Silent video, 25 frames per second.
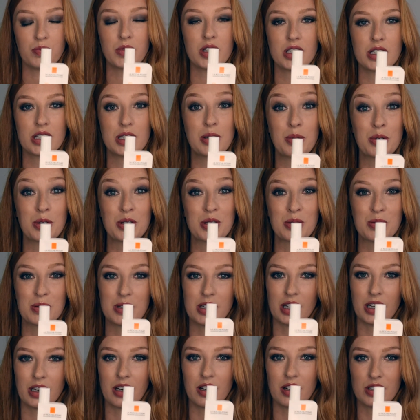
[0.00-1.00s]
see what it was
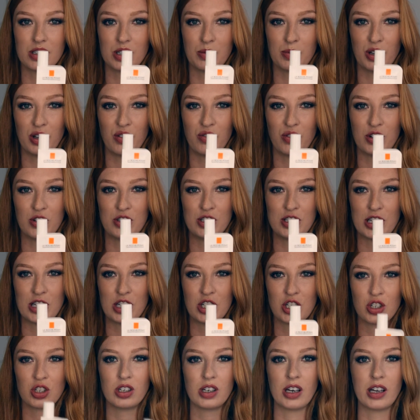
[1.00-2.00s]
like under my
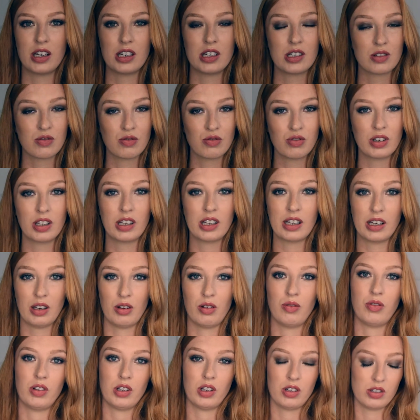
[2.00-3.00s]
foundation, and it's really
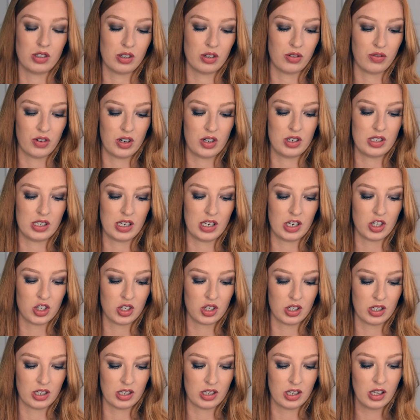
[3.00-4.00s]
lovely under
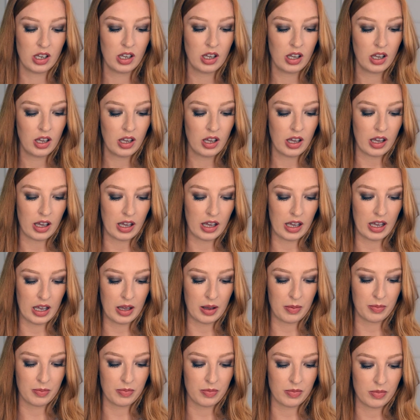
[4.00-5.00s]
foundation.
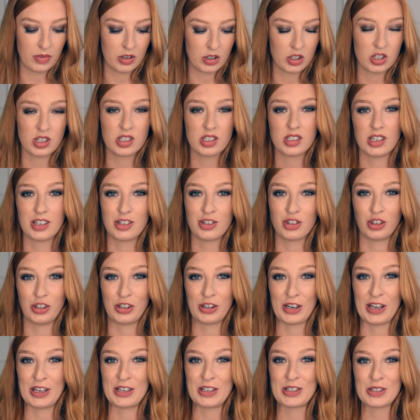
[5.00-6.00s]
It just sits really
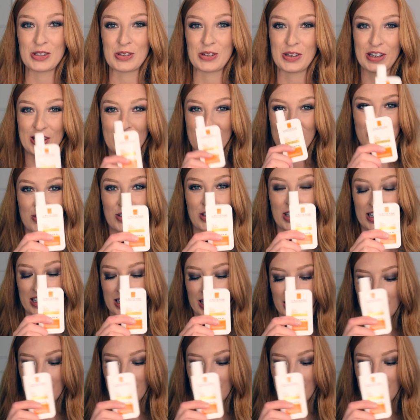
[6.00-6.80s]
nice, so yeah, really